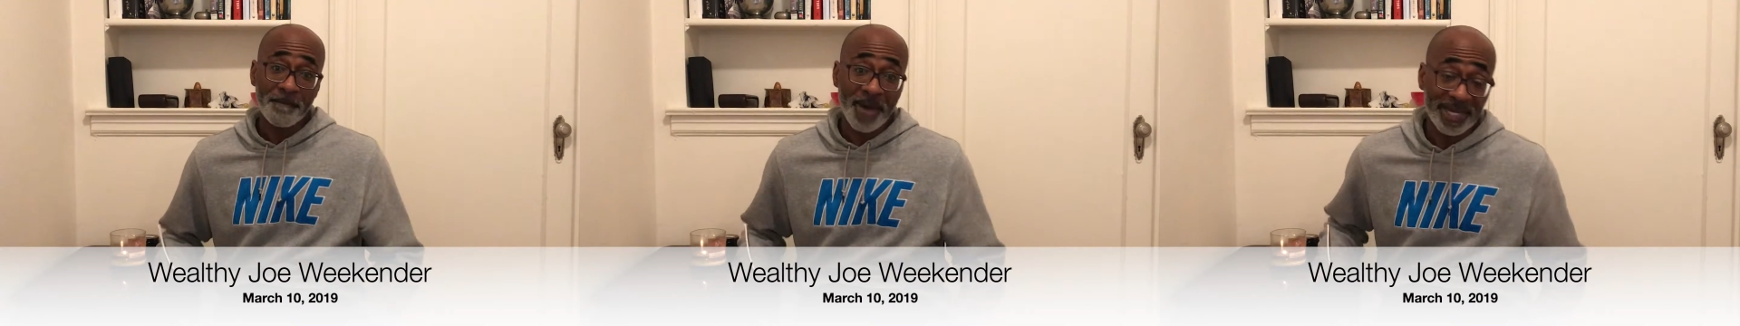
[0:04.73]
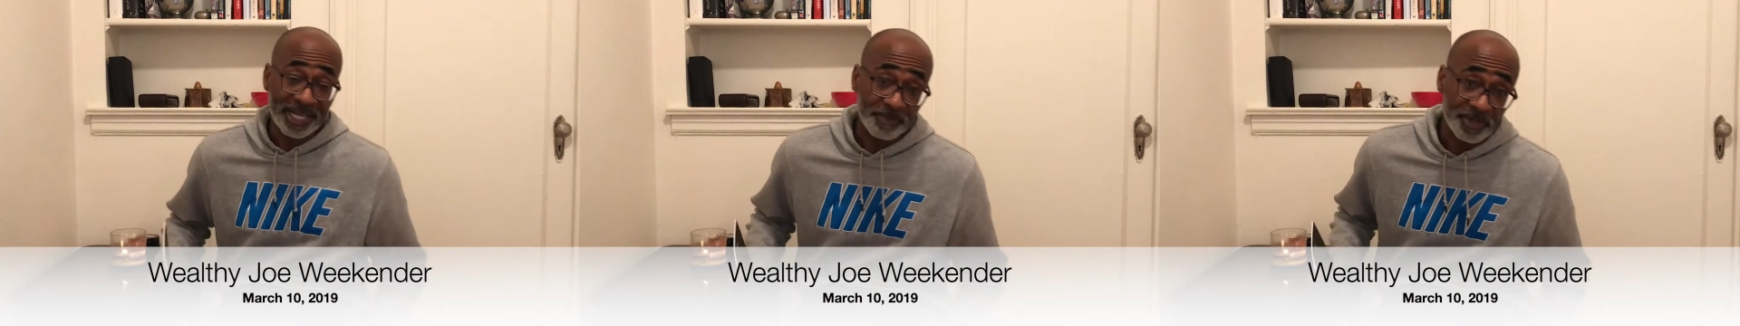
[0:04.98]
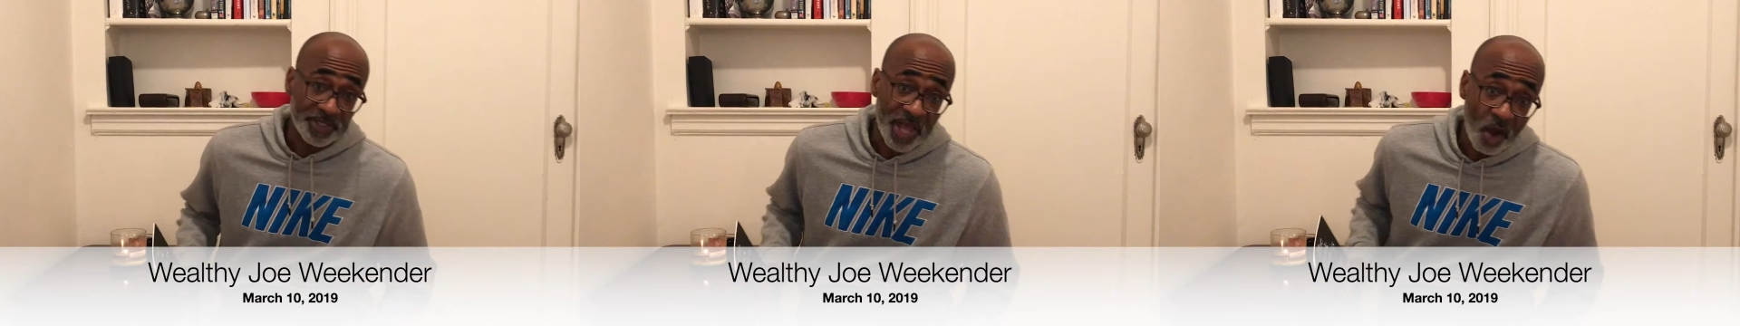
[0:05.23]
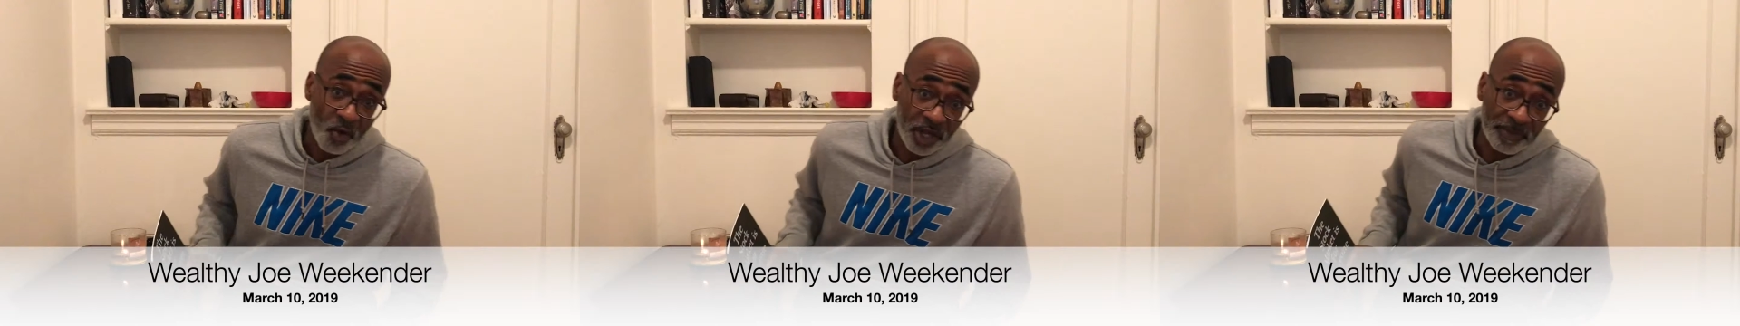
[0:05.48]
My name
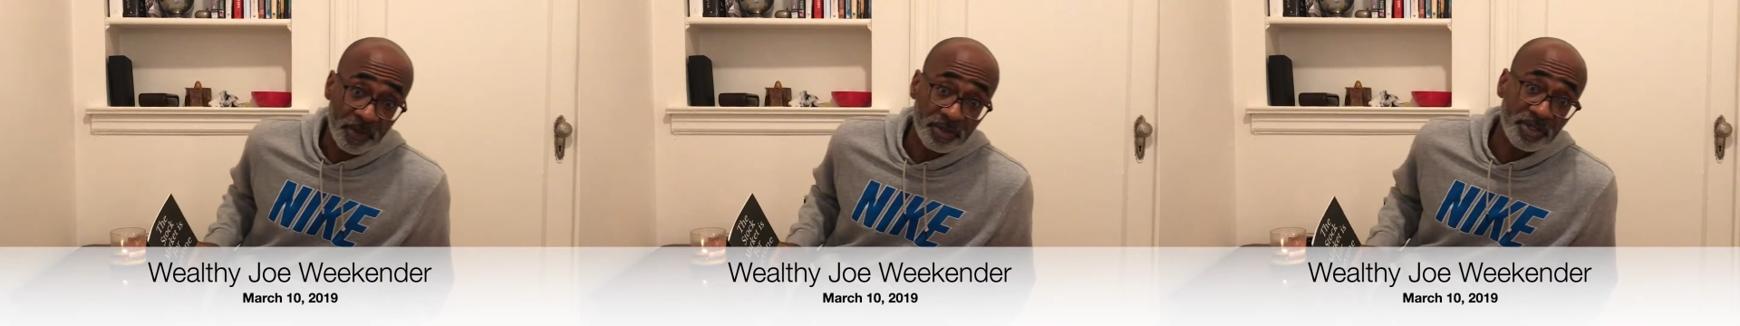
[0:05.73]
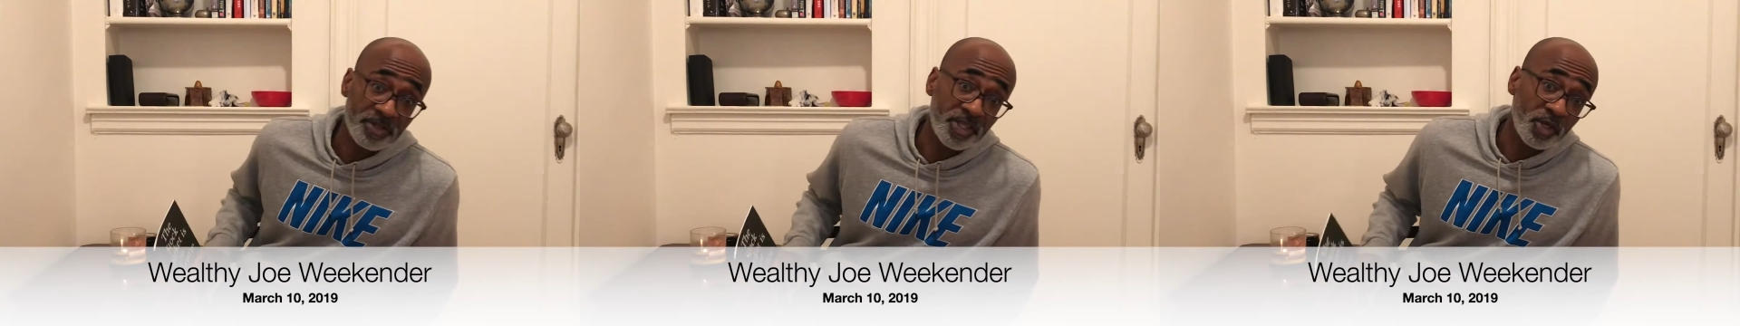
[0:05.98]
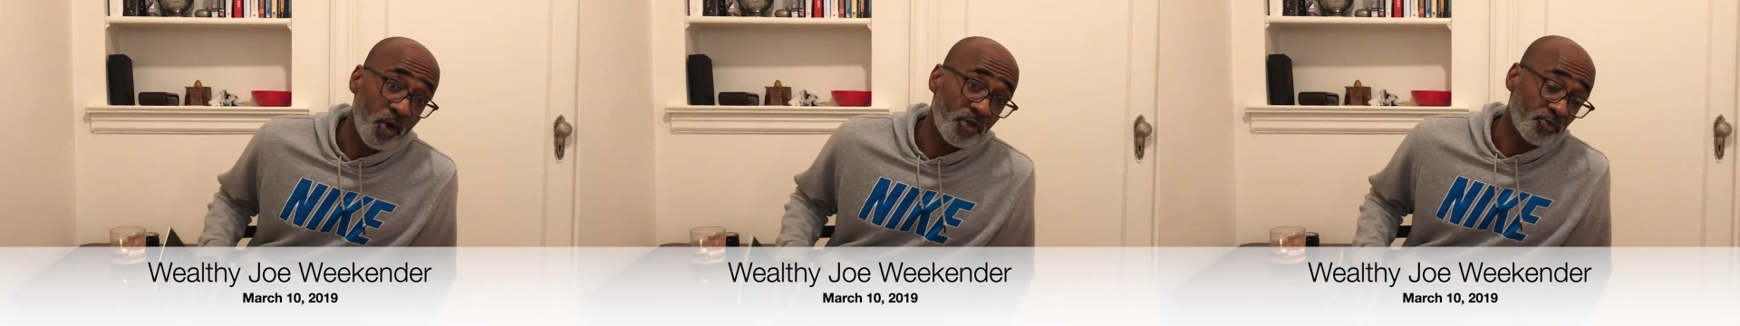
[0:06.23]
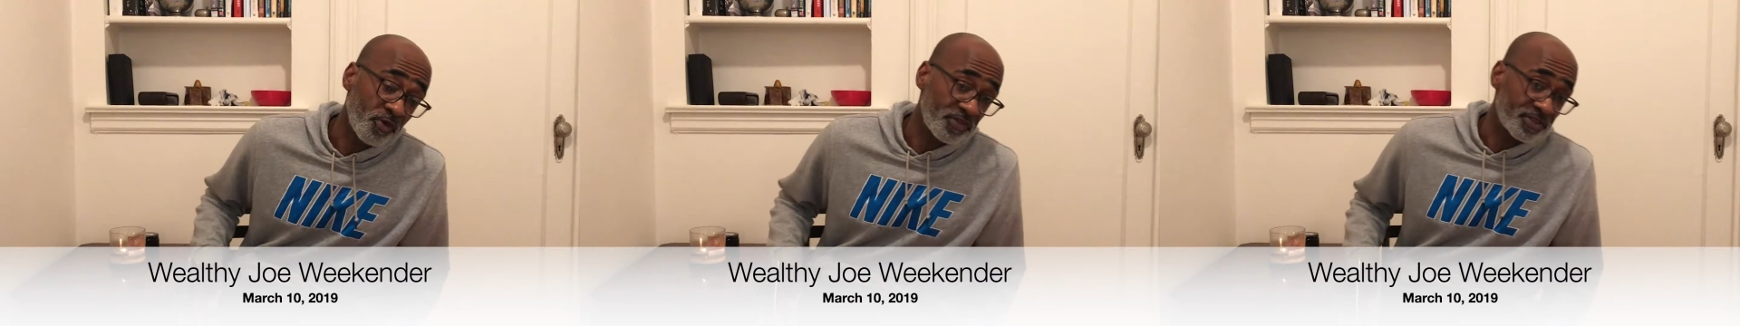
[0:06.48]
is Eric Milton, the
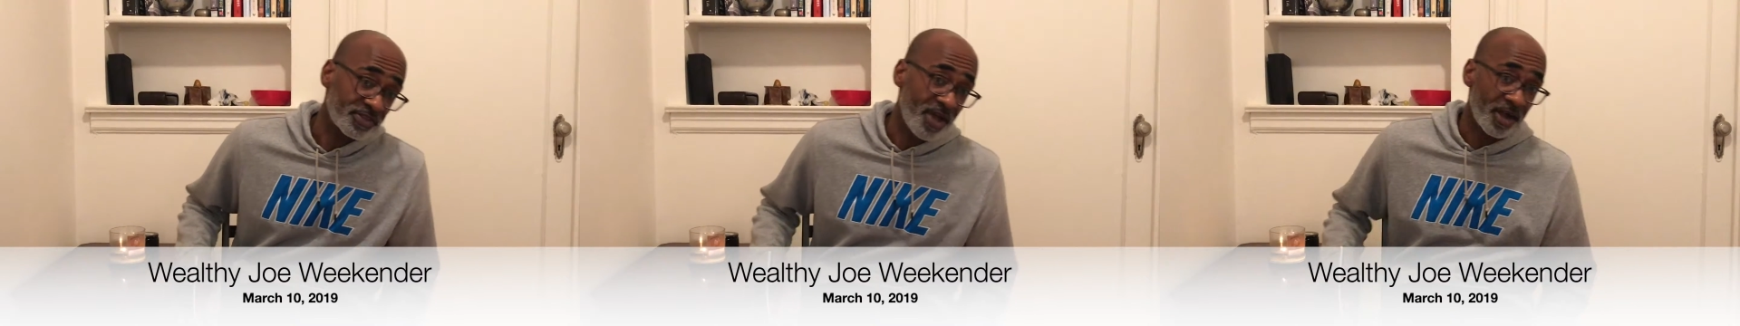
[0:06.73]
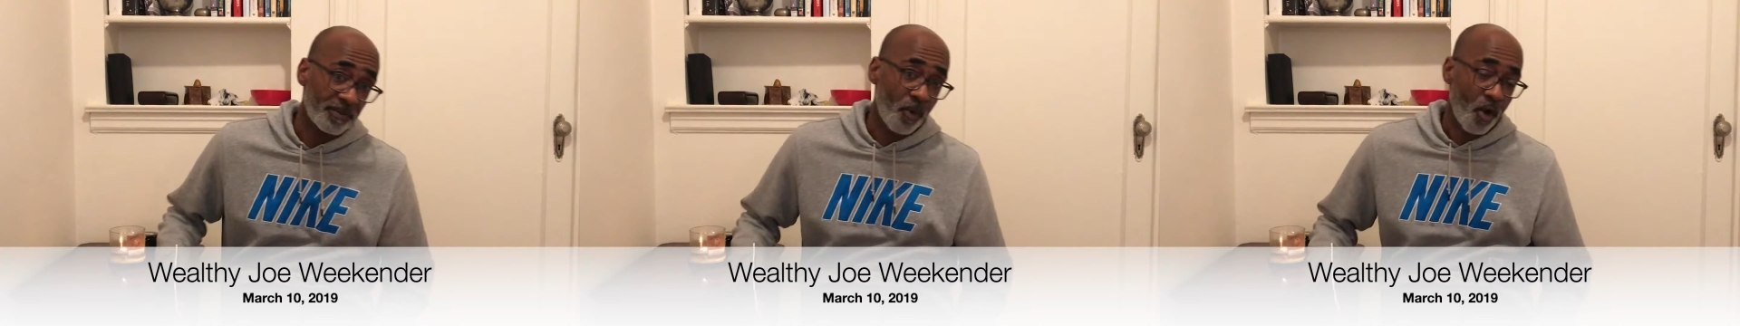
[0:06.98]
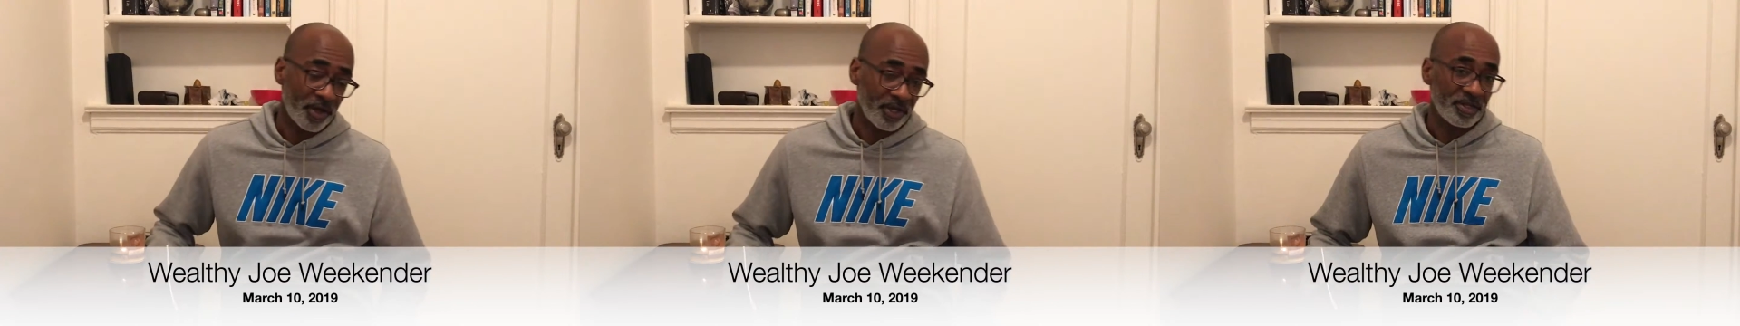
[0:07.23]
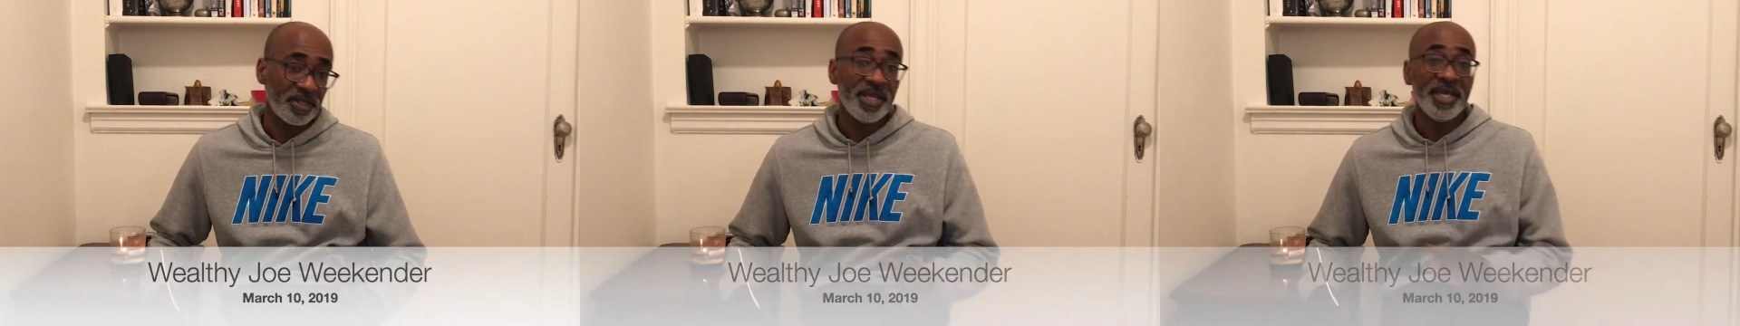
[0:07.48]
author of The Stock
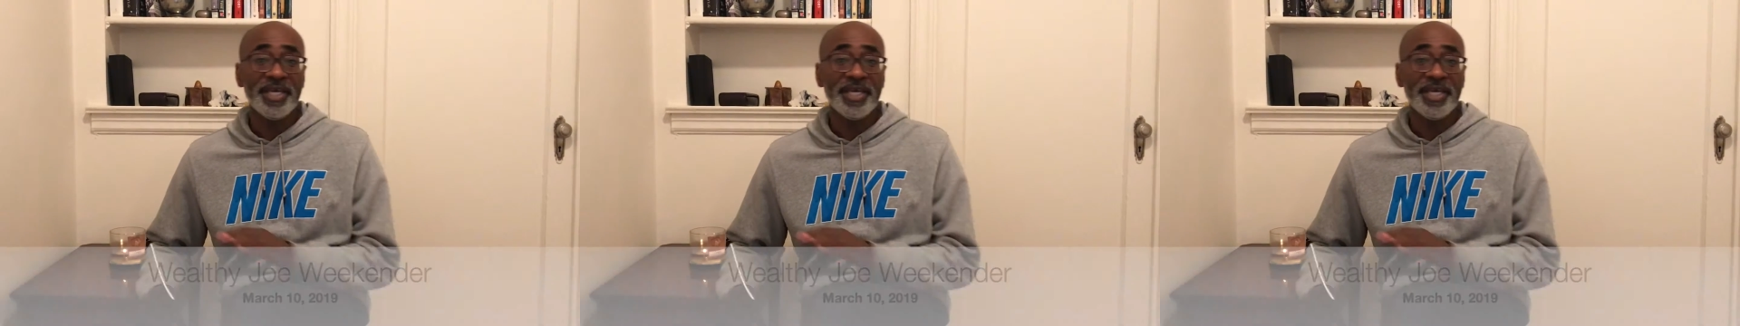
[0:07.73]
Market